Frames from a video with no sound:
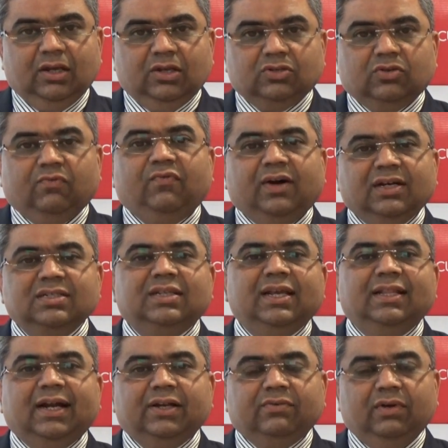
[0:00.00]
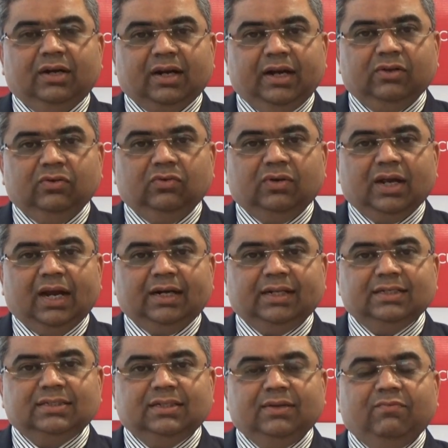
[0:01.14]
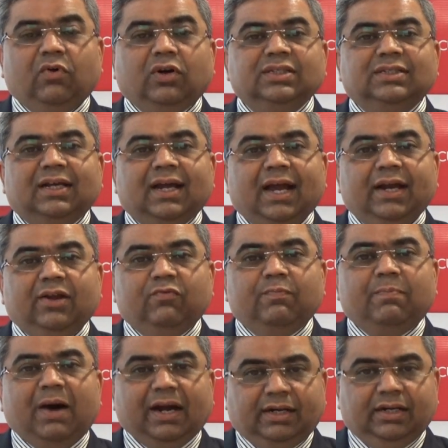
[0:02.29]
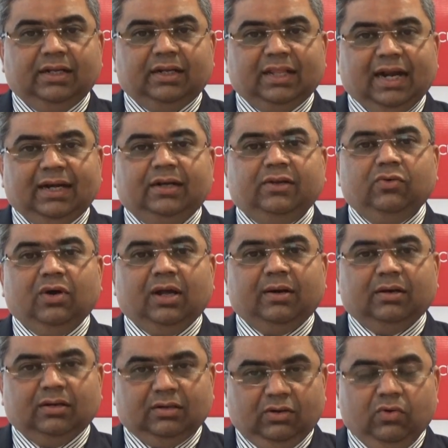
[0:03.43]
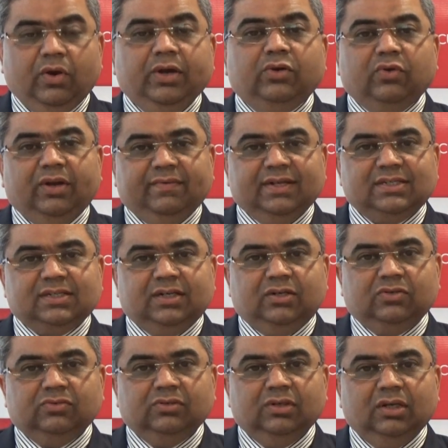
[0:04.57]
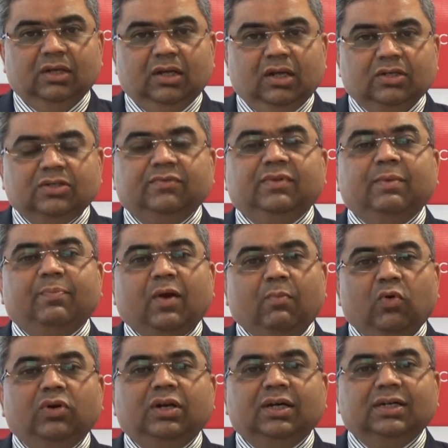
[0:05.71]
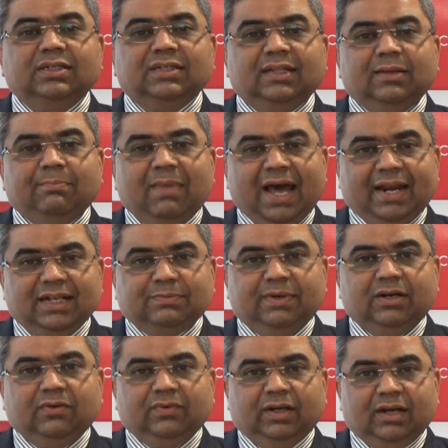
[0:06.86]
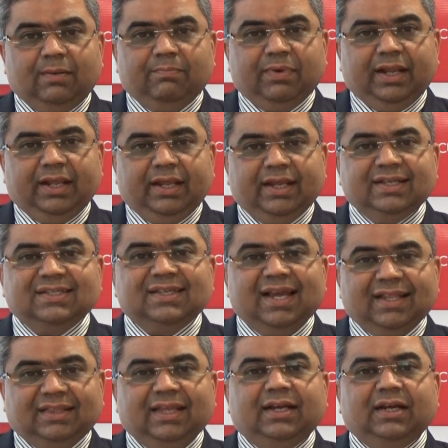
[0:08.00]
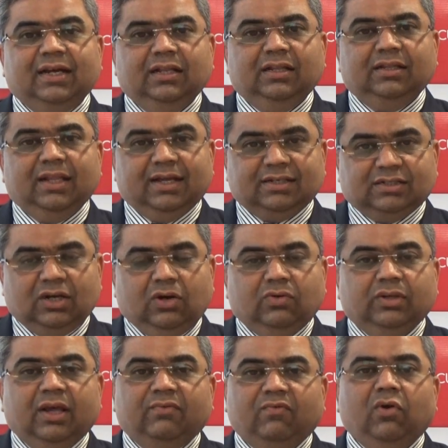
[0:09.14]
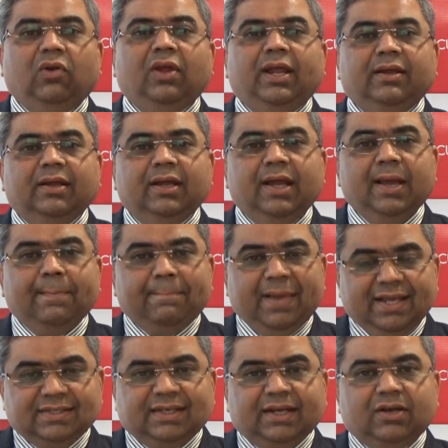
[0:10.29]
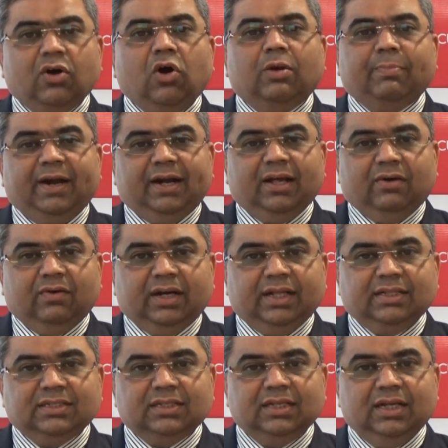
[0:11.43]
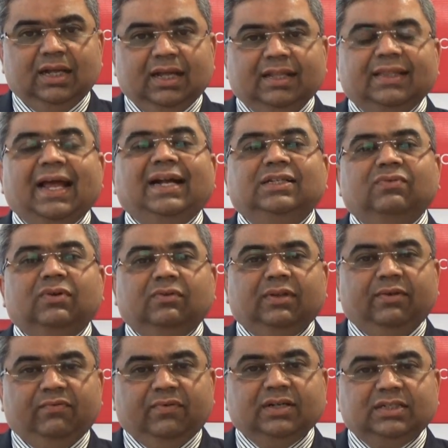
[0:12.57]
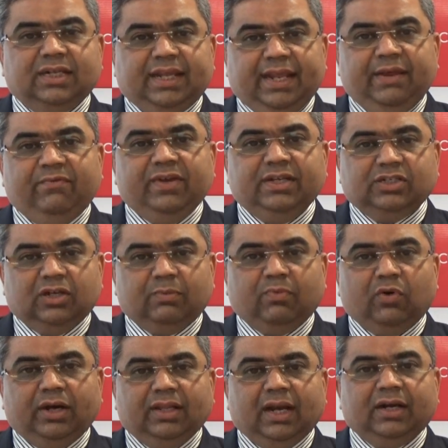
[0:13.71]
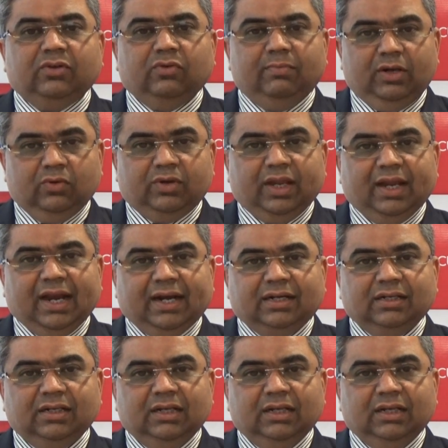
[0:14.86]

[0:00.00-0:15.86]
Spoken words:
So first thing that you will try to look at is what is the kind of partner that you are going to invest into. So if the promoters and the management of the company is ethical, they are sound, they are following basic corporate governance, that's one of the first key feature point that you will be looking at.